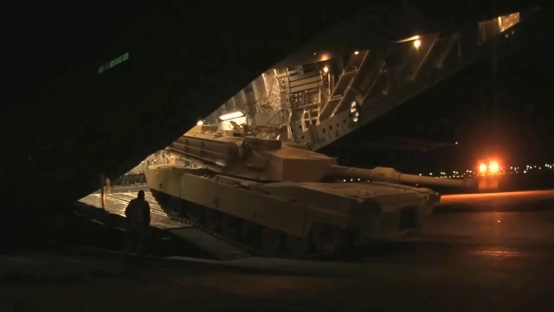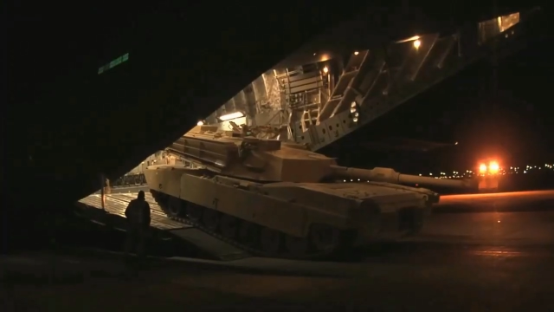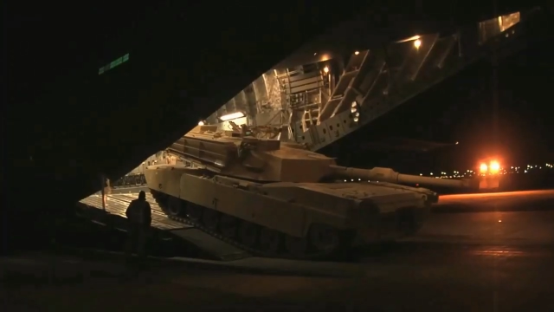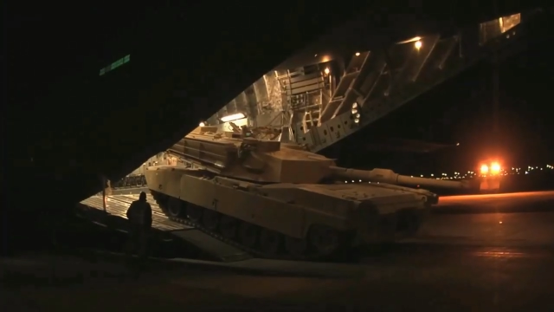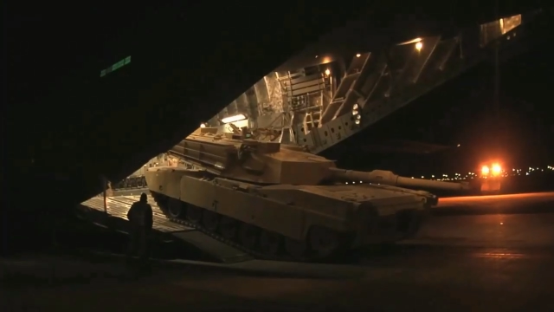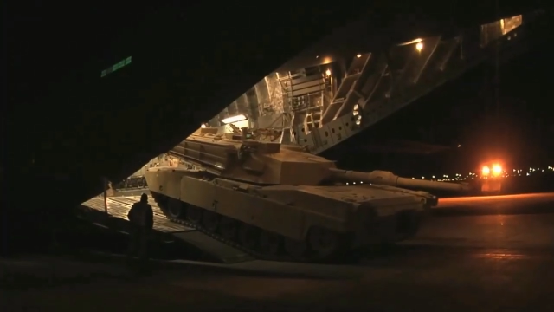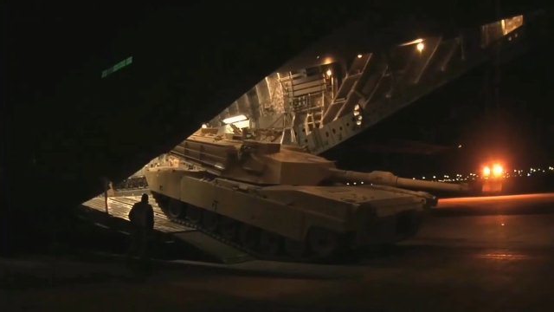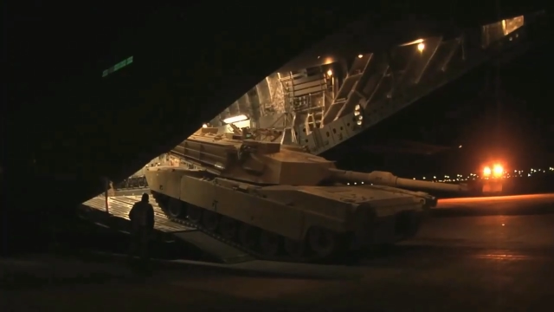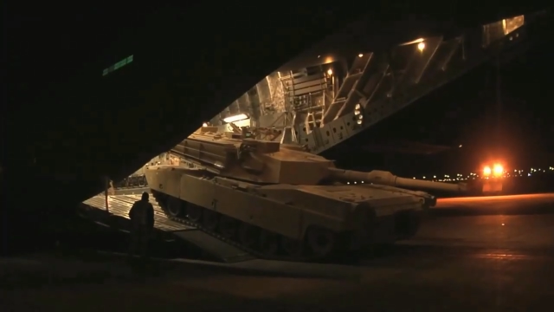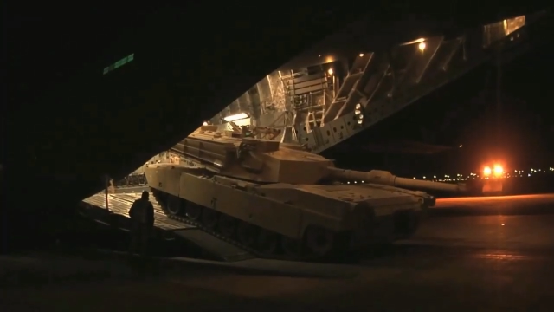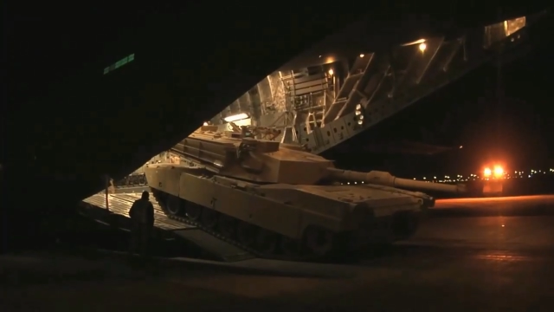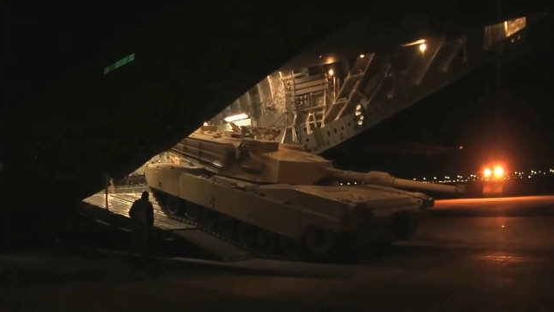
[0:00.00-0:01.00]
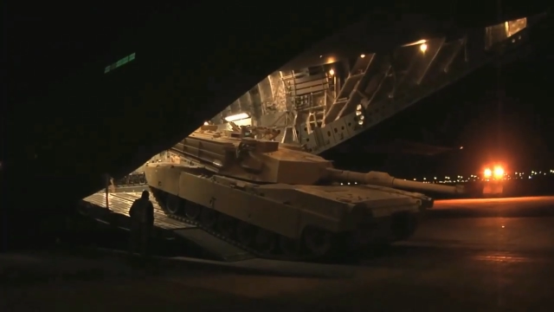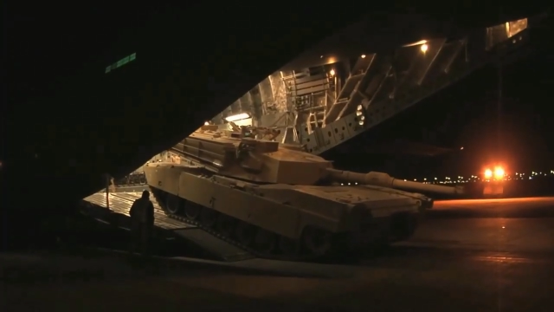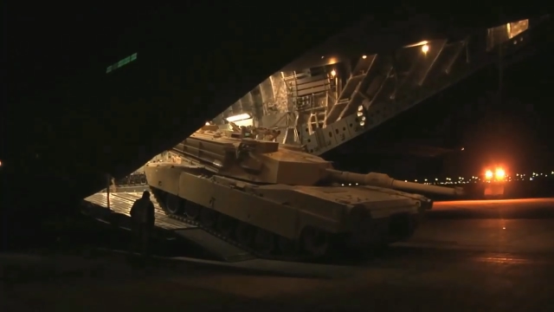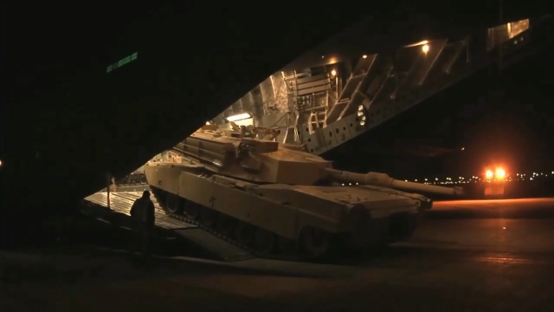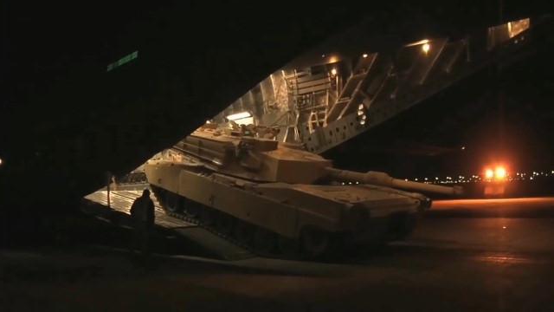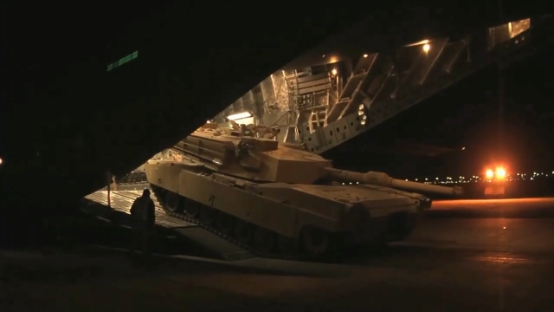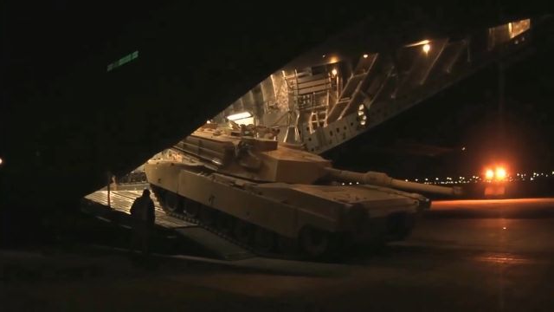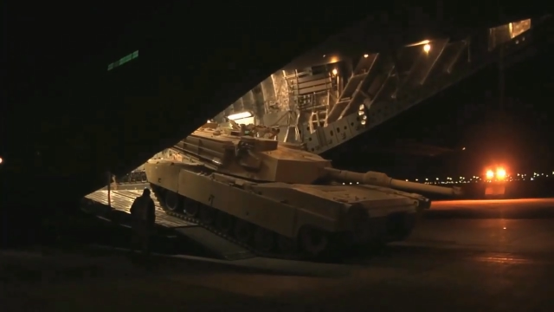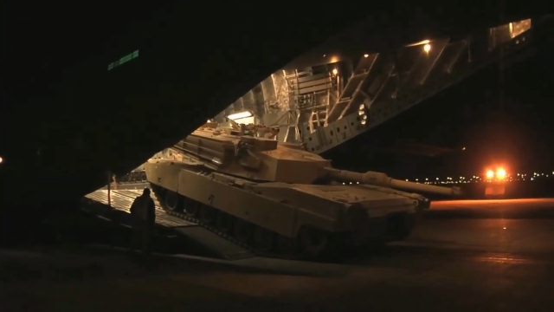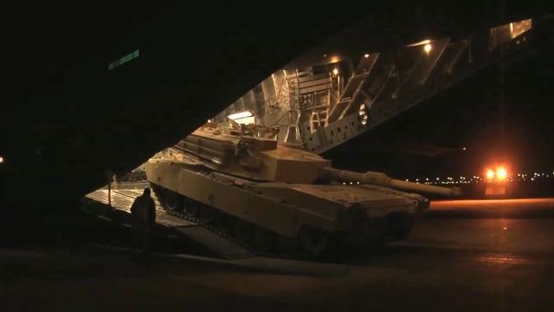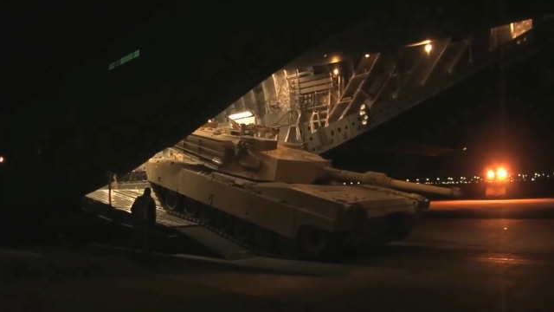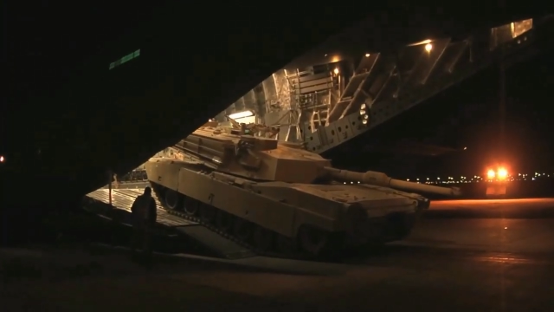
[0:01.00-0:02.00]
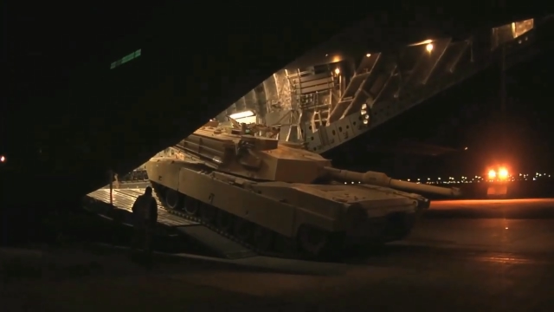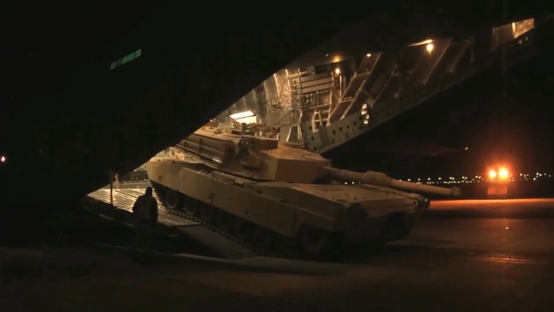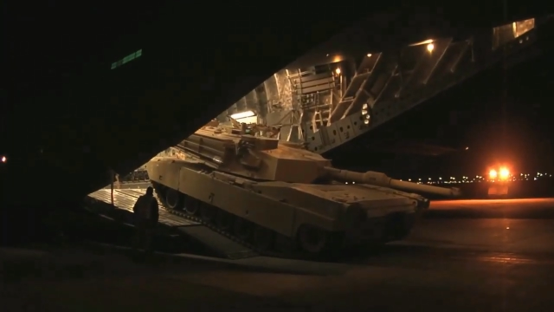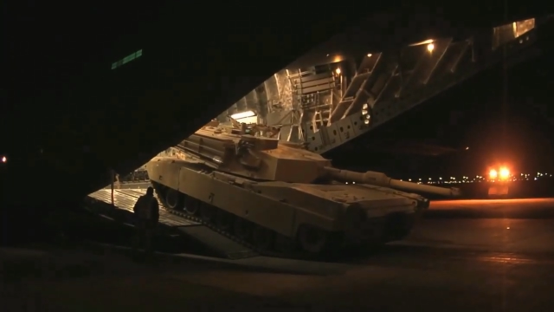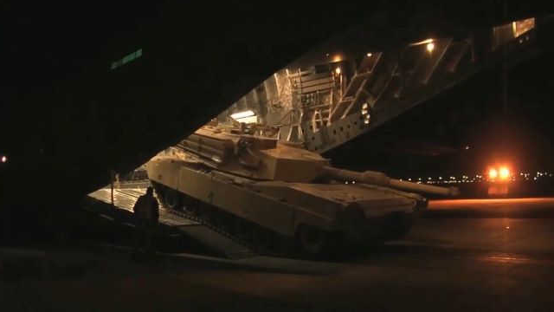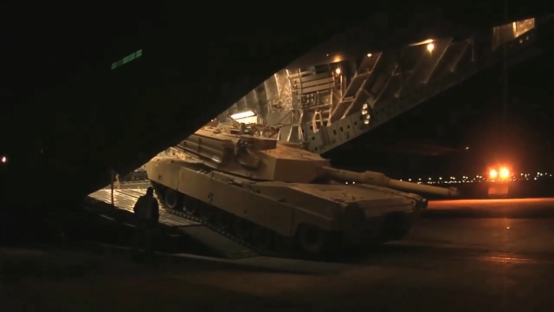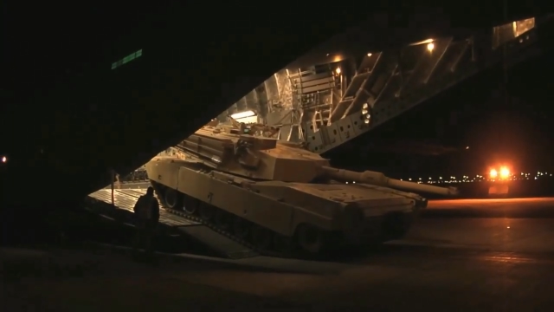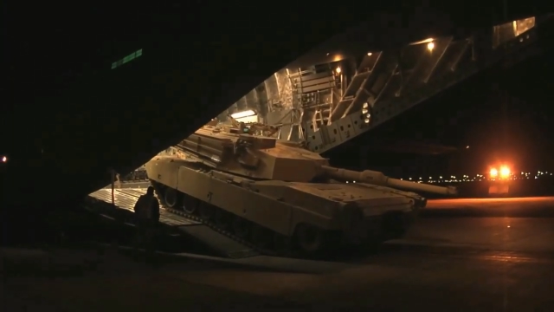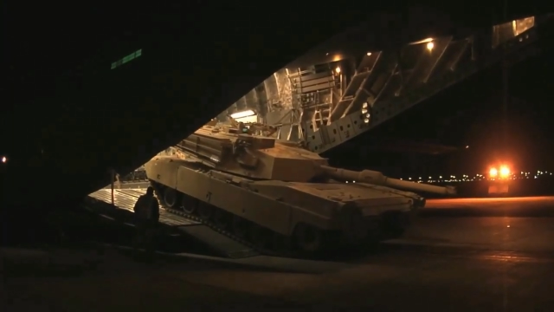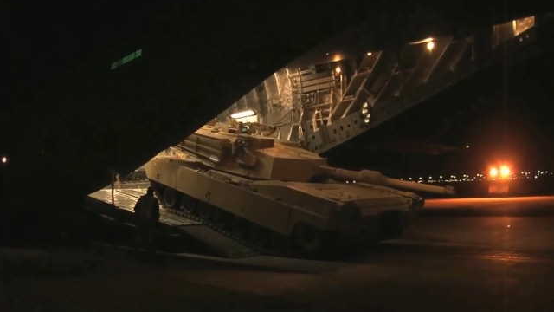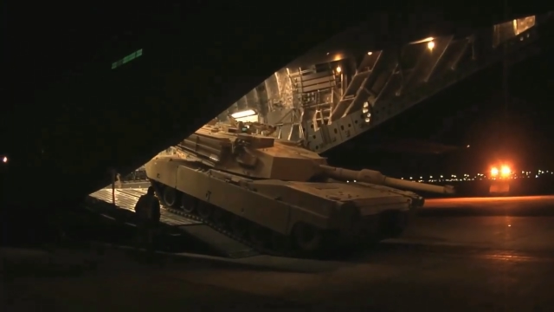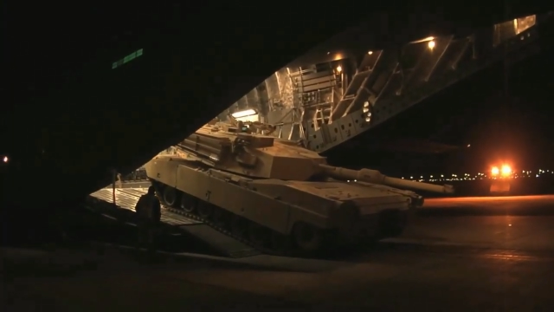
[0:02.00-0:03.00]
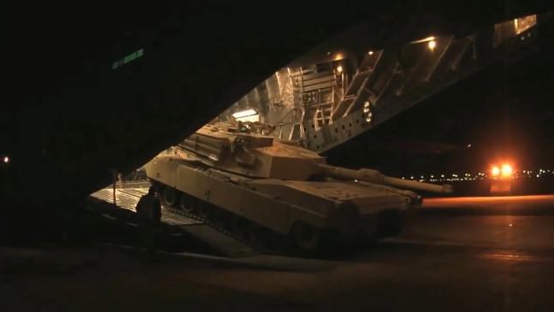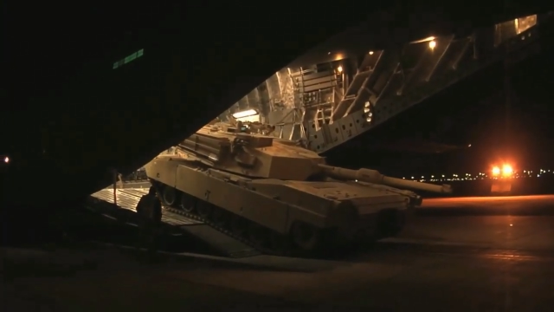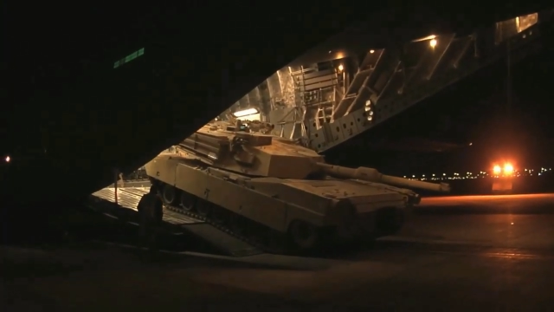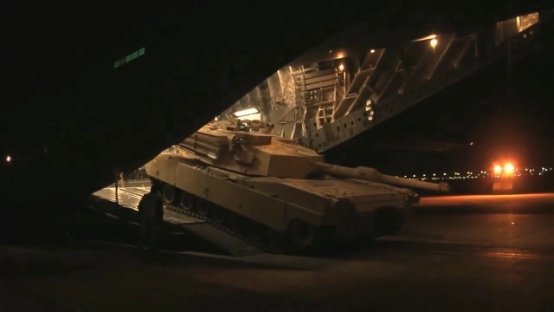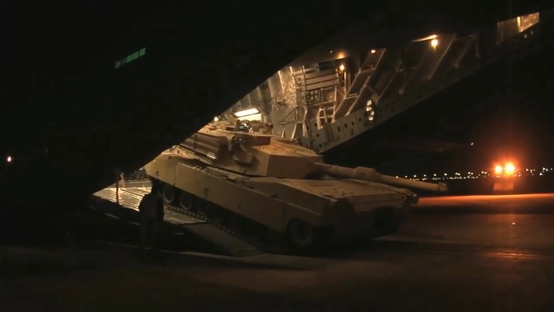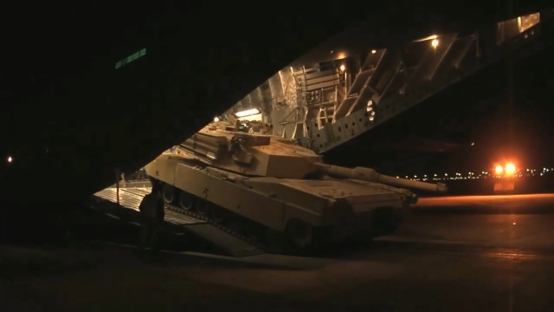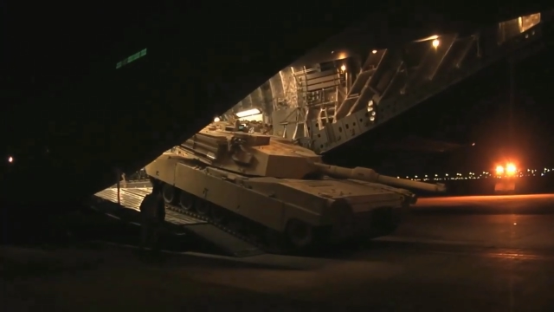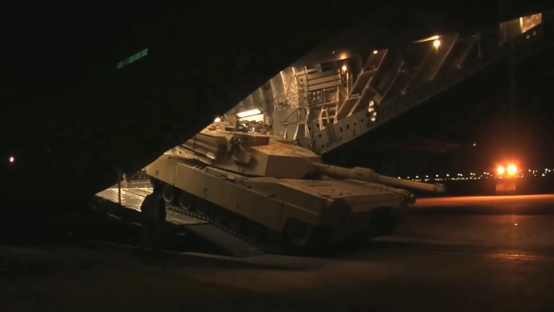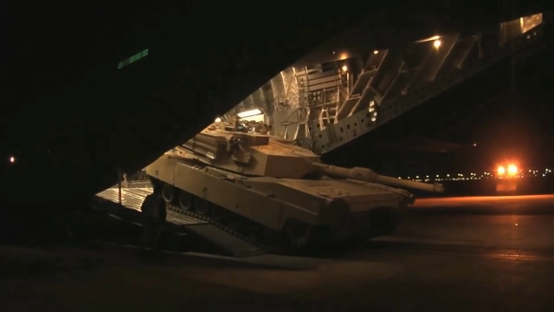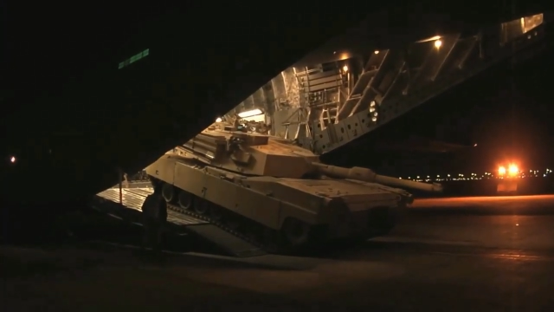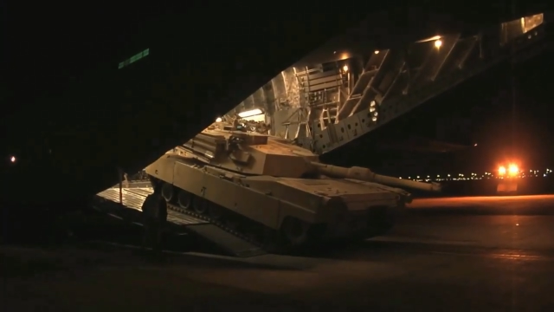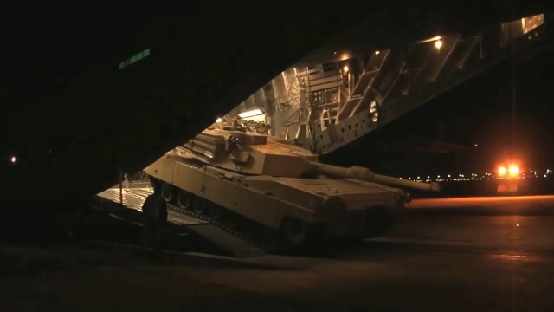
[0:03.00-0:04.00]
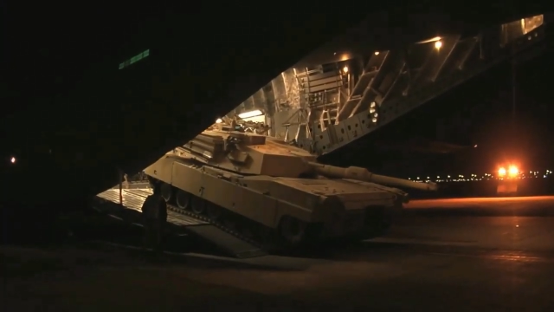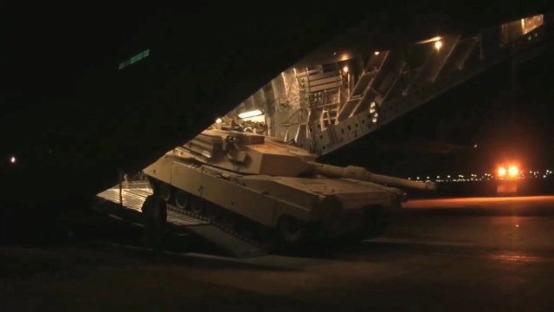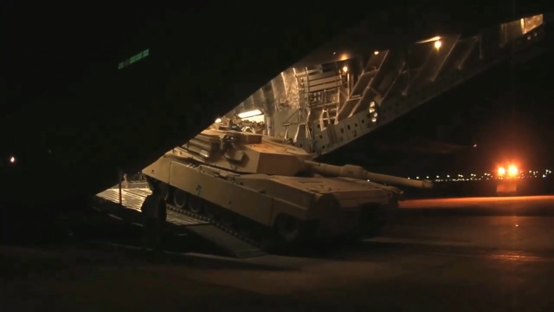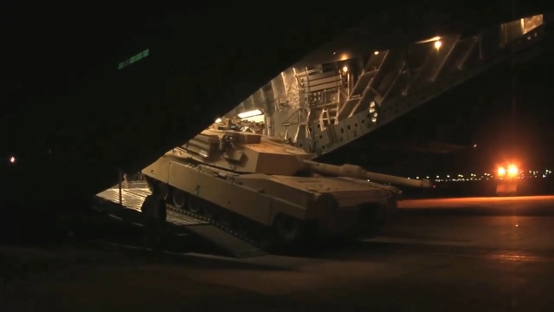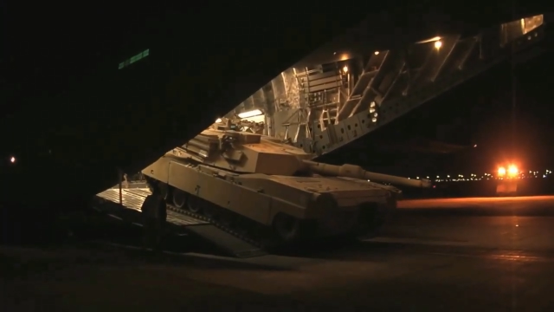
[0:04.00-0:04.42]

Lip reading: No face is visible, so there are no lips to read.